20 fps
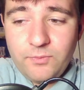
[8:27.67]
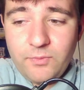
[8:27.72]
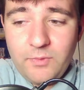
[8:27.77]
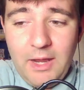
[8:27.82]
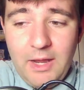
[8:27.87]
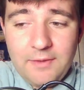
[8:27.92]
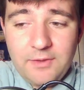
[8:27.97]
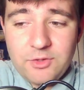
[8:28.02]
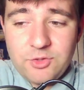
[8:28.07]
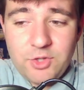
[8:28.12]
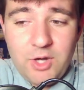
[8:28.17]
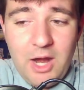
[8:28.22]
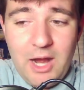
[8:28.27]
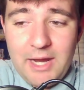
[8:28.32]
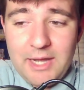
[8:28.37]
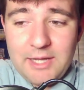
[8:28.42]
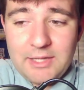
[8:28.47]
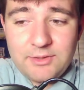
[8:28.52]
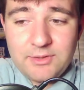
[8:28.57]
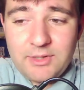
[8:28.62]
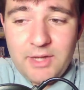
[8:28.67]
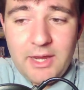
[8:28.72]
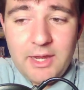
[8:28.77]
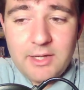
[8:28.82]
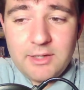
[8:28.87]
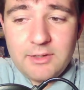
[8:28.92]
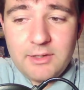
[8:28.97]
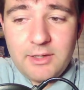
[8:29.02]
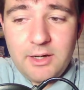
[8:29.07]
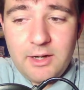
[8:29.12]
and the Giants,
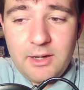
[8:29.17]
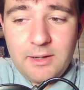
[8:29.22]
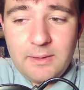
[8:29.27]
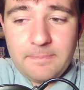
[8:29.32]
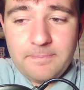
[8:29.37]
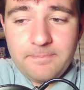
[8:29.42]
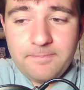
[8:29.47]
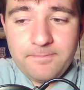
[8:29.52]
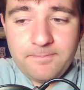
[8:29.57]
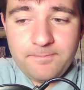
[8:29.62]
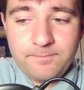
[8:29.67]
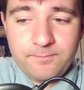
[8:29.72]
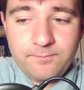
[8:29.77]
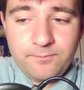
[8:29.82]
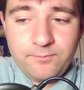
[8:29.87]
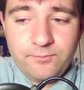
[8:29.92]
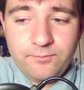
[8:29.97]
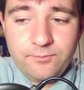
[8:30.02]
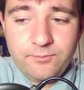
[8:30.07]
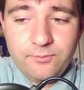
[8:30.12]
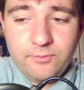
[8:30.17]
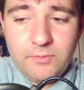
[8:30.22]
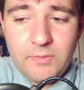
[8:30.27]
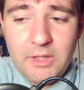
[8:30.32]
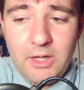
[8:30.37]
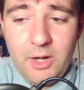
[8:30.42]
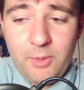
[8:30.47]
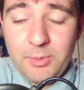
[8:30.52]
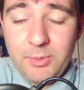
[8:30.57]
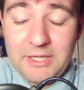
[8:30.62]
and um, you
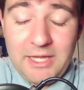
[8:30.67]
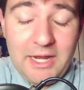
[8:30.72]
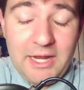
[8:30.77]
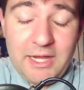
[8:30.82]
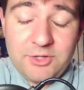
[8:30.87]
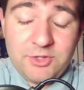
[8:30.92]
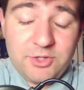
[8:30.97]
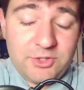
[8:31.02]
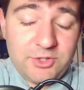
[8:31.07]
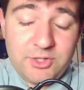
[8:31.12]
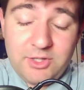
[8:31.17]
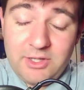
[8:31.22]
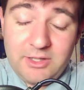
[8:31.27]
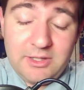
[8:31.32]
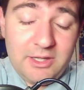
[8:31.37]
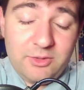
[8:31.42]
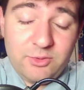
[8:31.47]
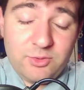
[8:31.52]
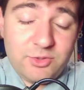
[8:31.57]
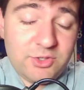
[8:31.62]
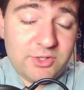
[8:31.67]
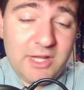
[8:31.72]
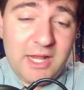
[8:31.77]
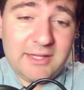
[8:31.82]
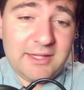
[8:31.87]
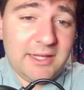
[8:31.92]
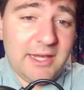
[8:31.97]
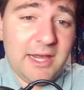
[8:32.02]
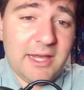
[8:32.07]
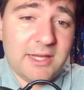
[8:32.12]
know, but that it just it was just not
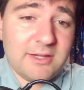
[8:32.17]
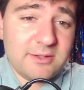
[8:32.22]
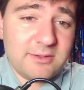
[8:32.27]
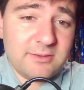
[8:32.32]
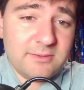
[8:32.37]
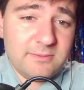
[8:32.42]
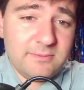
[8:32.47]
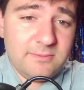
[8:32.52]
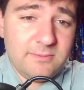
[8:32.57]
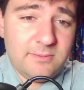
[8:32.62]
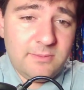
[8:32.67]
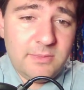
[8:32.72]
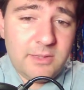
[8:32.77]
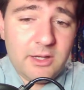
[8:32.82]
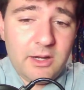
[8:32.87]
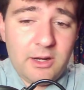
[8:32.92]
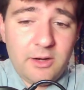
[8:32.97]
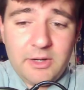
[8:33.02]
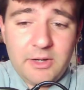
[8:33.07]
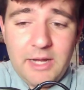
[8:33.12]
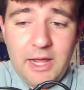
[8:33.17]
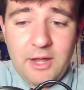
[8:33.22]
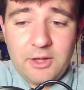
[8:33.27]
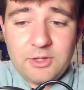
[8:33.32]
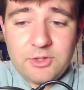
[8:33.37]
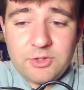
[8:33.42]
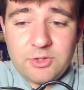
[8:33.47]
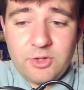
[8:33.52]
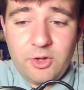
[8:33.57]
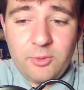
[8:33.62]
the case. You know, and now you
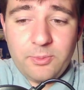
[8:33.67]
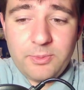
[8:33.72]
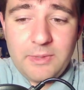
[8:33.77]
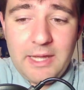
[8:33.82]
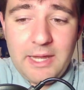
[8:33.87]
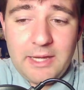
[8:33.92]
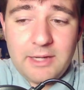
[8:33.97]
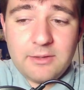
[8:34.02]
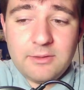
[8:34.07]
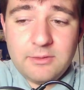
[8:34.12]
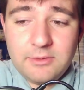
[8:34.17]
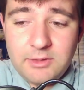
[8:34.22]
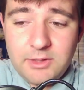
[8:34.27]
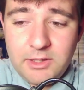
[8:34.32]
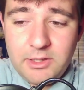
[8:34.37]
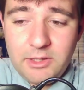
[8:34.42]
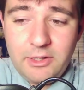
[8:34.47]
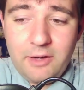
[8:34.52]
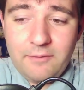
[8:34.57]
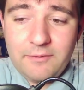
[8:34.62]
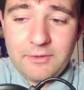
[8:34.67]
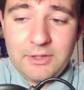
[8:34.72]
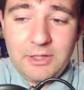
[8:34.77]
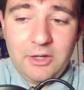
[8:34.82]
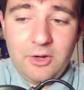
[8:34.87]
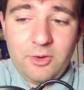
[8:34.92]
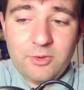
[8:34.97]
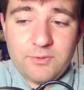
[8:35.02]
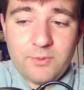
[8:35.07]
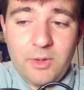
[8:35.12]
just hope that you know everything
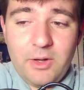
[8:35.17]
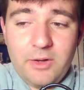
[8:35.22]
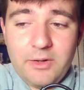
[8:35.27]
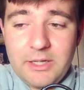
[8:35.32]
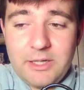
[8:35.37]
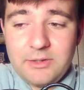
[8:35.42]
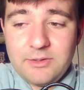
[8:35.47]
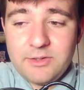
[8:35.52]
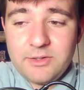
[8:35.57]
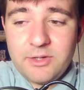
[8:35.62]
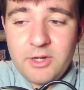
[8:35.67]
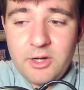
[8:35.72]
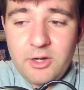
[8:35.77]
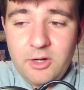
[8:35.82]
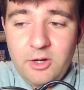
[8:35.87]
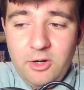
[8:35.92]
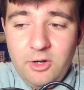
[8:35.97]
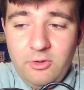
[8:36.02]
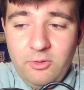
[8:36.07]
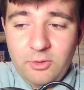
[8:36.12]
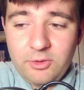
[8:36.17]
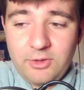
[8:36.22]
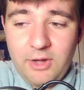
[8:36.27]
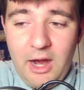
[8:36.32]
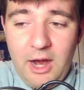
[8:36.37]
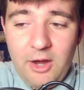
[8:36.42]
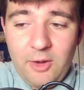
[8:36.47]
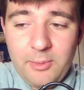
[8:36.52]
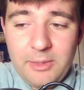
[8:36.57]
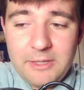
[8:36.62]
goes well in his
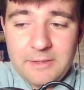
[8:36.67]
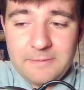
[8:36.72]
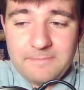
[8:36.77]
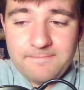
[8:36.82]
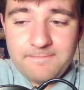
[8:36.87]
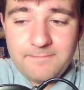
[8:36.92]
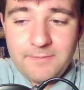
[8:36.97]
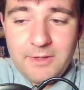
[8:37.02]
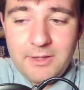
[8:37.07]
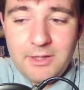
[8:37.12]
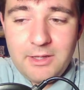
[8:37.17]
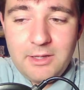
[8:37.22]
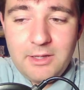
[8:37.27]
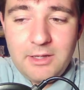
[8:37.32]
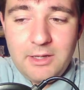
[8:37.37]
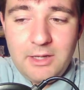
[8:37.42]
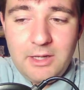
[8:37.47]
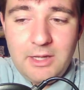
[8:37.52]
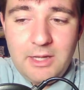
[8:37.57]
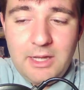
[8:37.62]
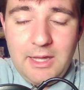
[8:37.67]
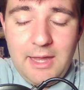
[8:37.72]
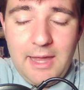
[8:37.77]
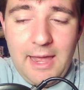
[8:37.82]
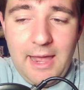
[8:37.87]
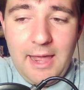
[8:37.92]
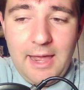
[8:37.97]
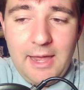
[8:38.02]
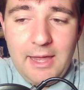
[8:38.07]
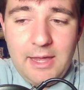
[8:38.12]
retirement,
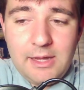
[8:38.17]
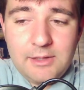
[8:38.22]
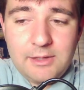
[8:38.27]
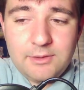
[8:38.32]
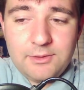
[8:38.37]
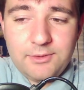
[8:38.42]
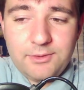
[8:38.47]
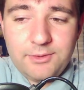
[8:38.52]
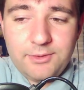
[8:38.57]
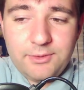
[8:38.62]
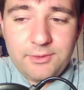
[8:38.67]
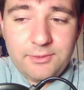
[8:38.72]
and